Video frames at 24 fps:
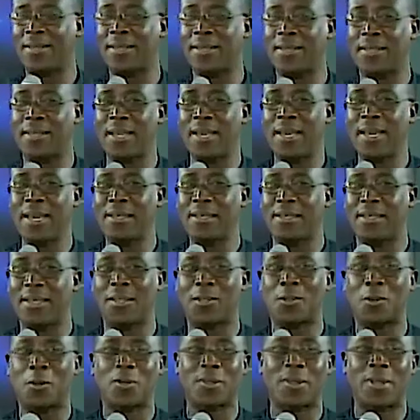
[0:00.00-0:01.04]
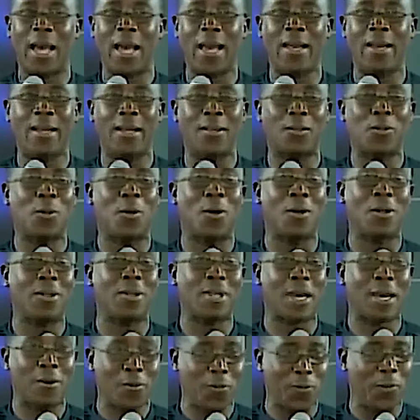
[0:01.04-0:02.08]
it is easy to slide into
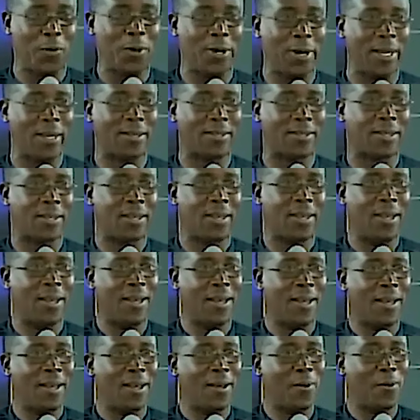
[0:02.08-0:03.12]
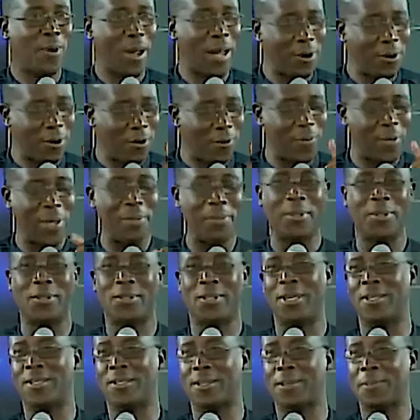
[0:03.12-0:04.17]
unthankfulness. One of them
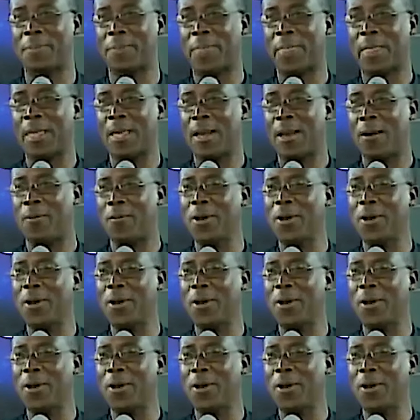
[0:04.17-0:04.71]
is this.